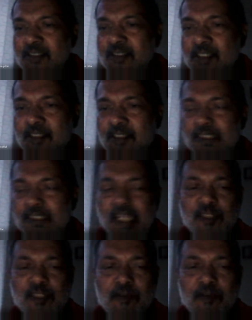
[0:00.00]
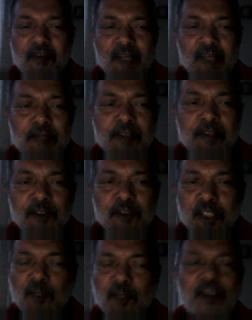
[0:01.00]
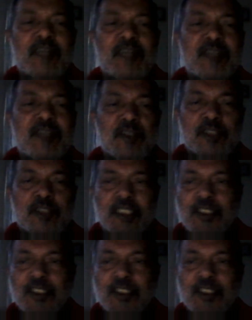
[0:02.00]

The slides will be available, so you can note down the questions.